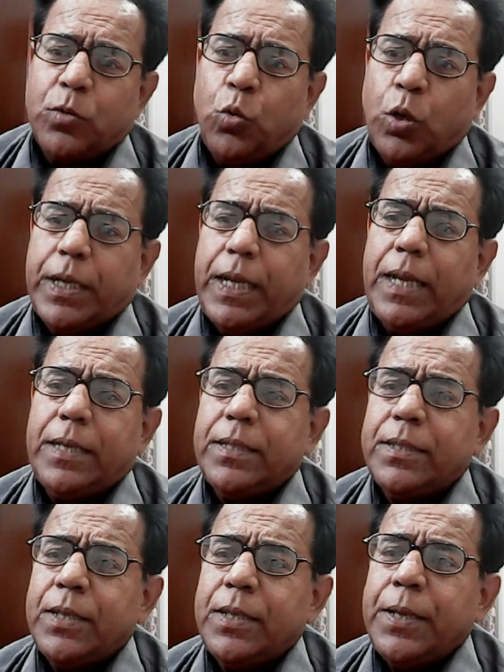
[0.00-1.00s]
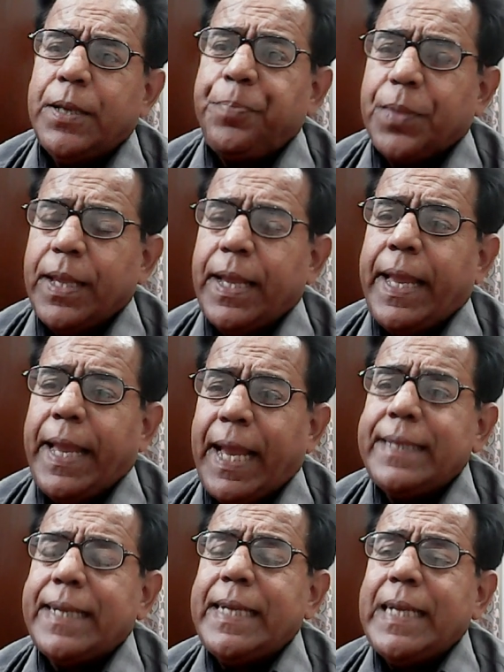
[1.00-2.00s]
Okay,
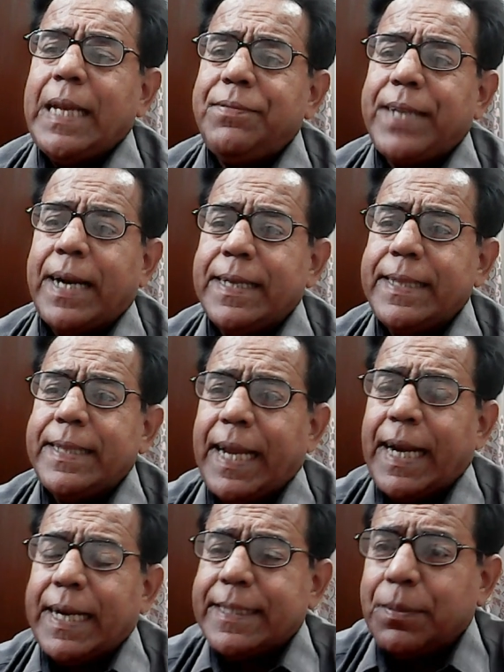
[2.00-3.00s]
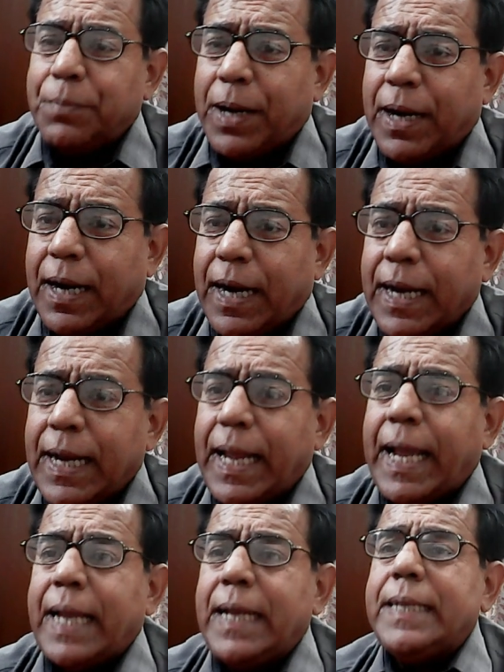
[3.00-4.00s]
as I have said that small
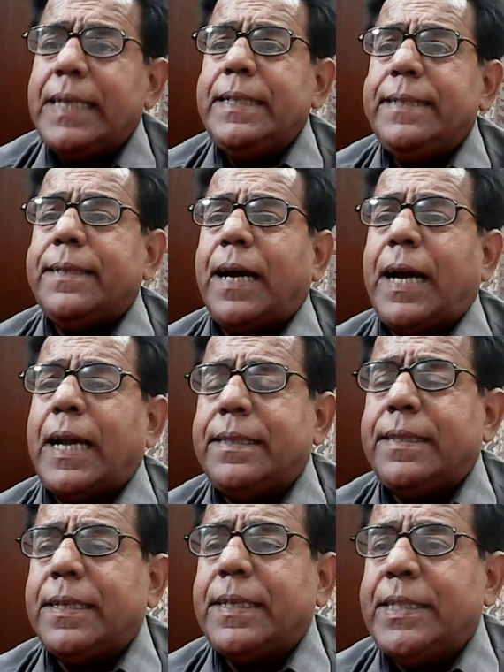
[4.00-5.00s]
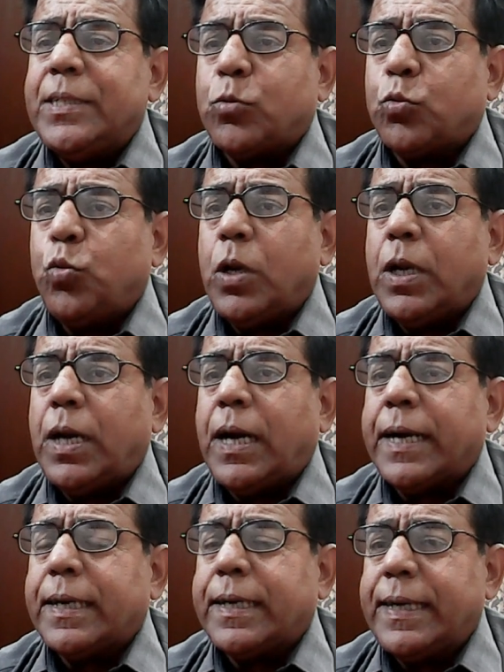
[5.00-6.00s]
l is either equal
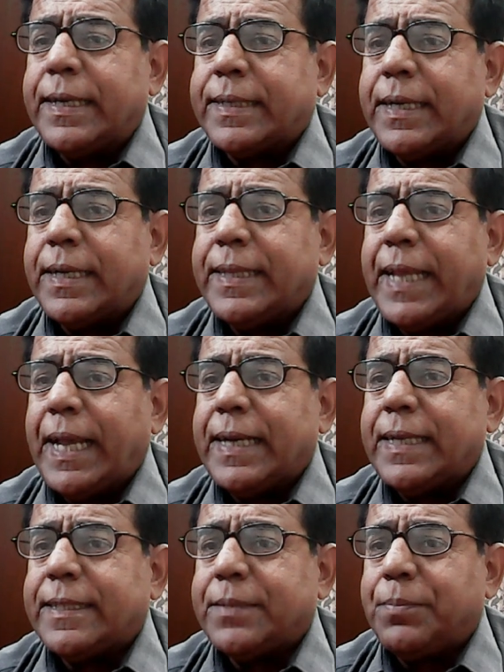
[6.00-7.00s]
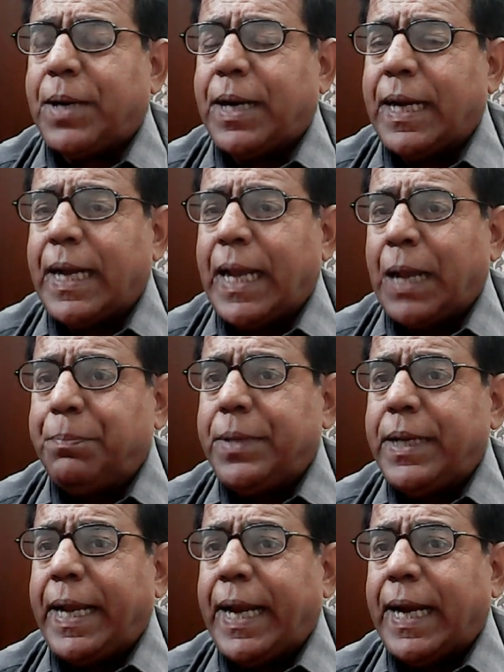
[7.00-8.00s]
or greater than small m,
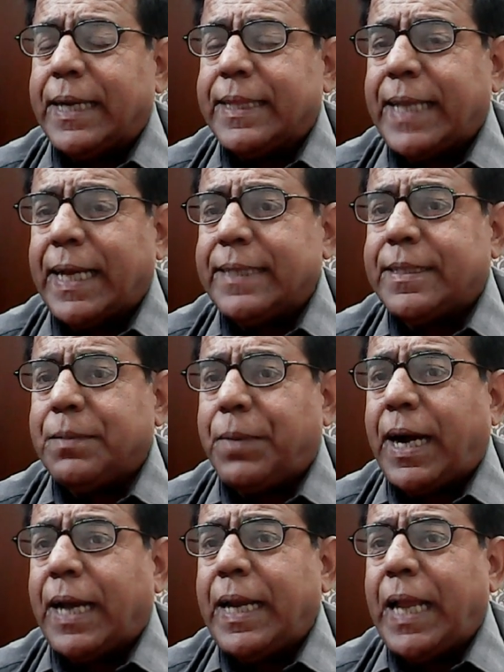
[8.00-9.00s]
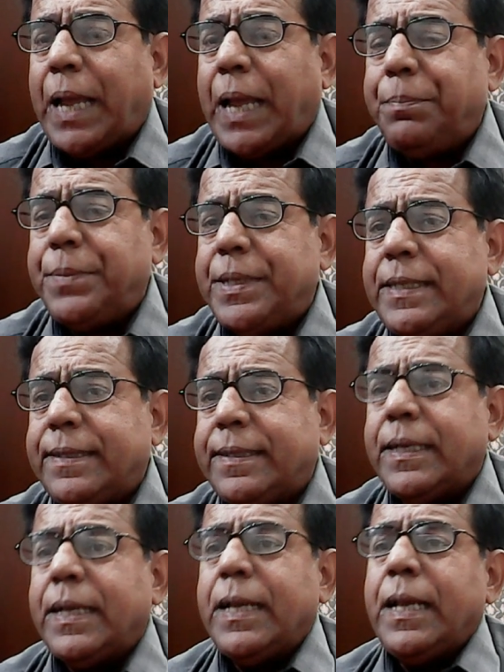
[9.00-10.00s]
and then small m is
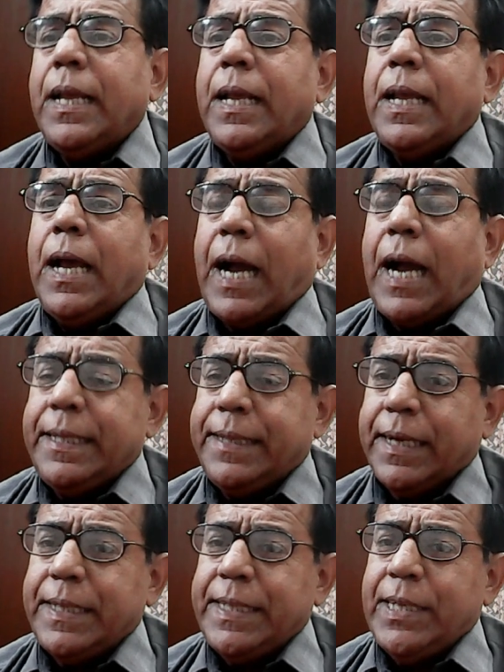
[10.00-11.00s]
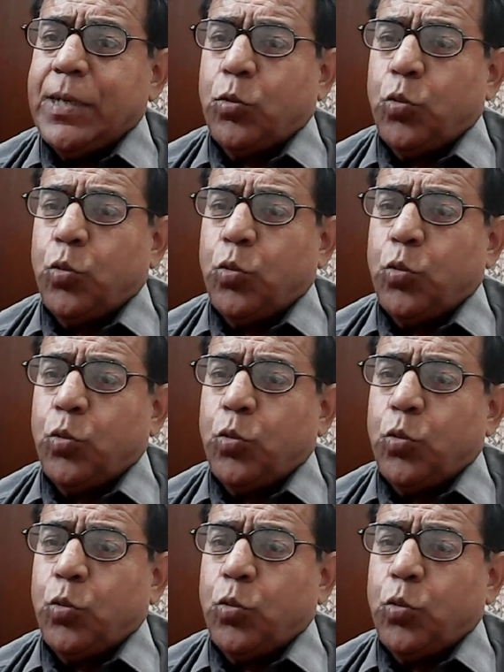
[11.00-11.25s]
either equal